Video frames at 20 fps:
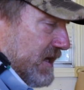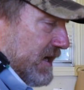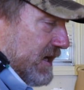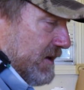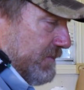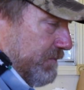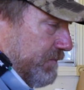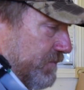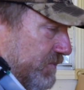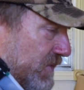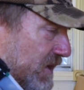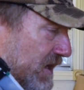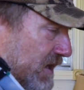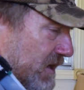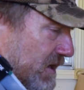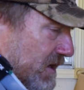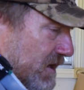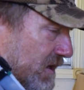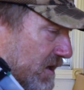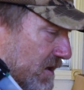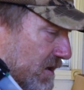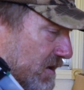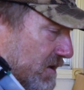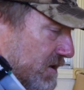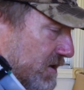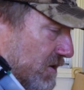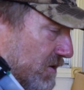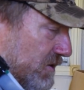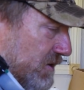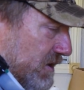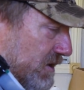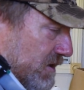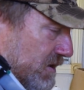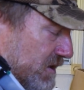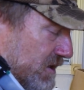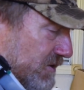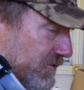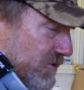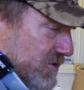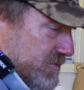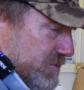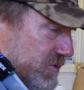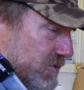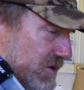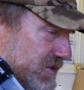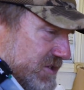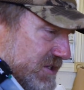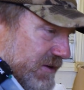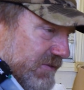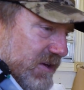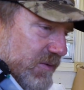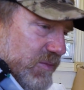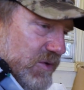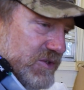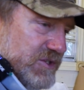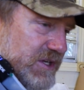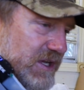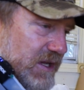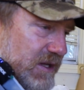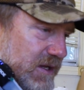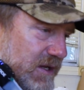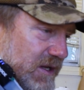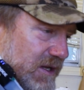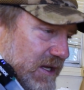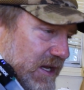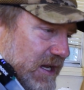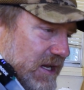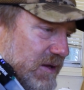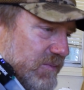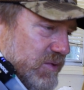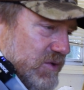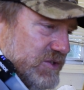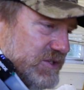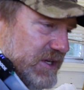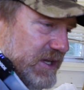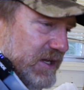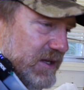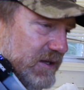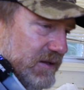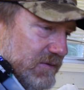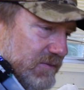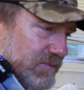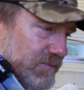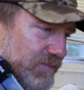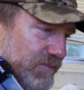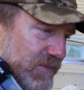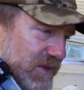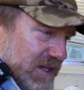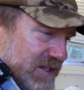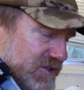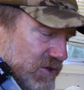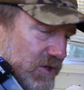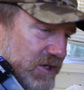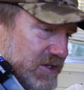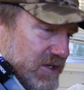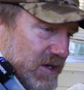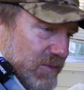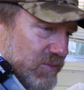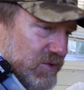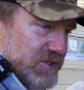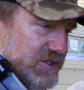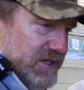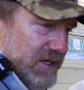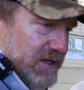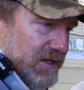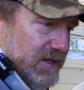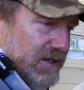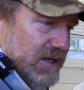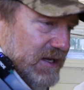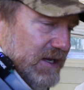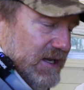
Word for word: that the difference between 70% and 80% is only 10%.